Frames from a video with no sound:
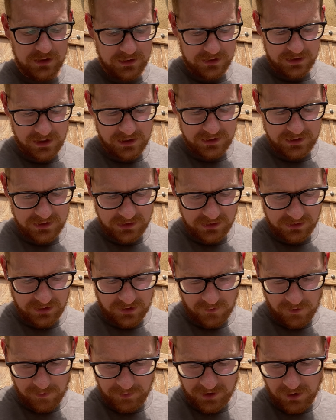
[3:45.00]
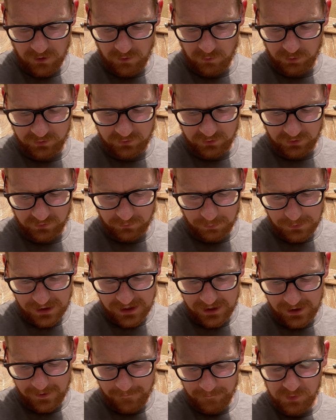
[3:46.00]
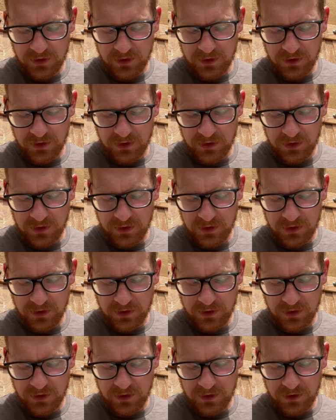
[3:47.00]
I didn't though. I'm going with just my